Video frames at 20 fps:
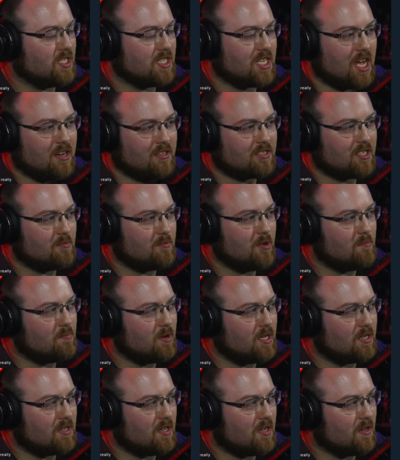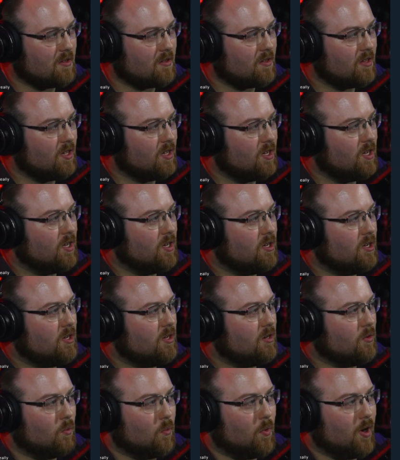I doubt it's going to be a big deal.
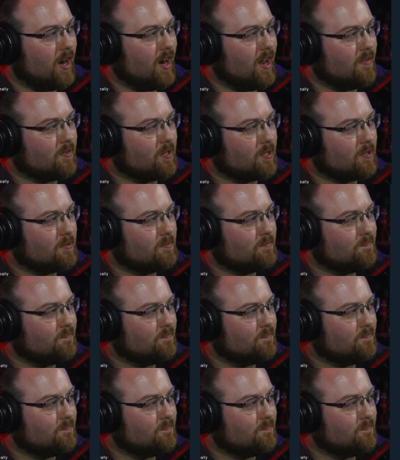Whatever.